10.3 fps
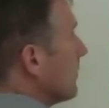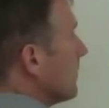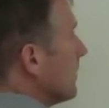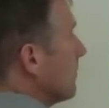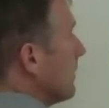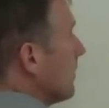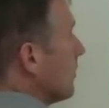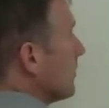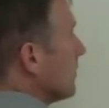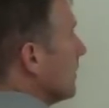10
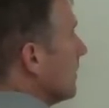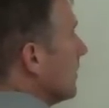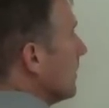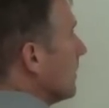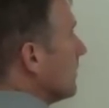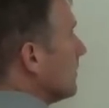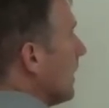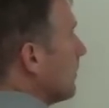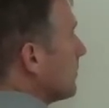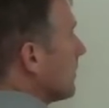meters,
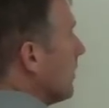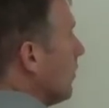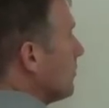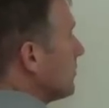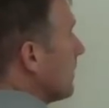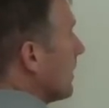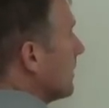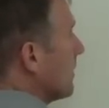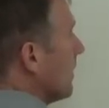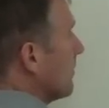times the
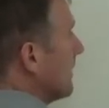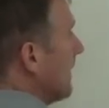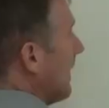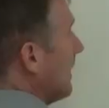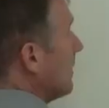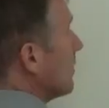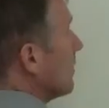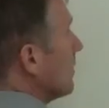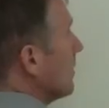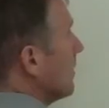cosine of the
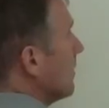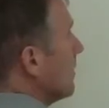angle